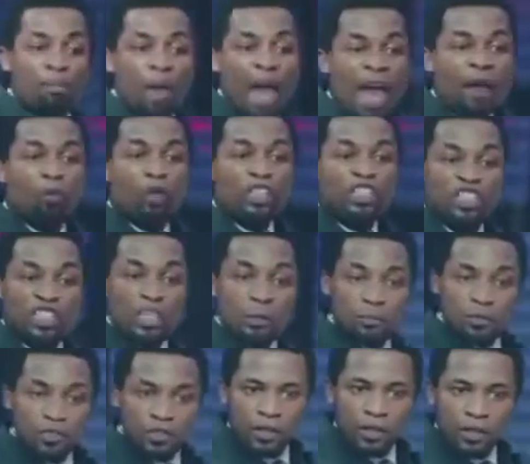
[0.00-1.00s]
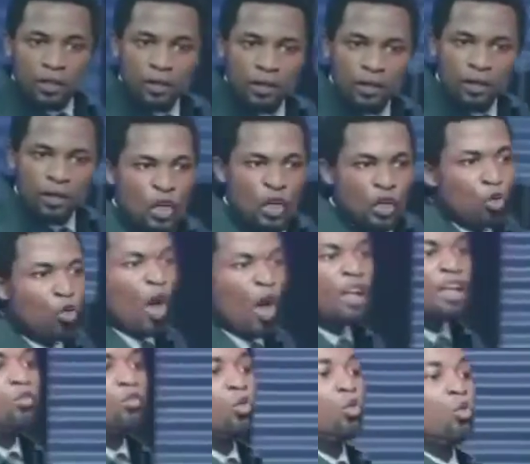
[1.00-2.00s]
men with chips. You
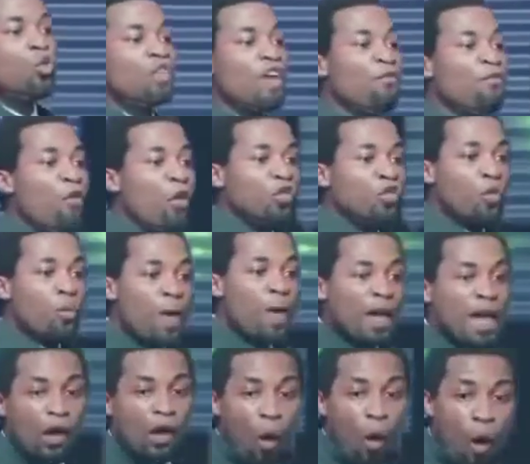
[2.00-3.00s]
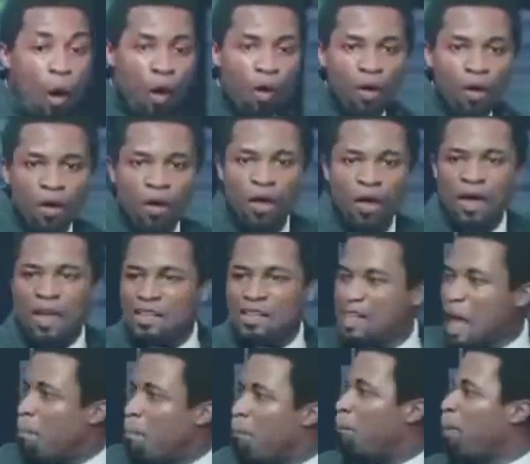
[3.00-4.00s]
don't need to use a phone to make a call.
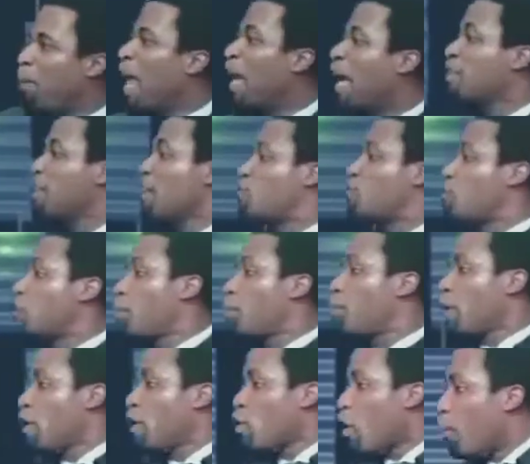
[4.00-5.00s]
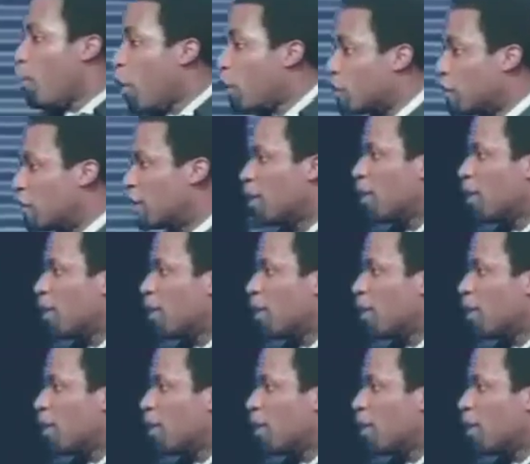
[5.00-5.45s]
They plant the chip in your body,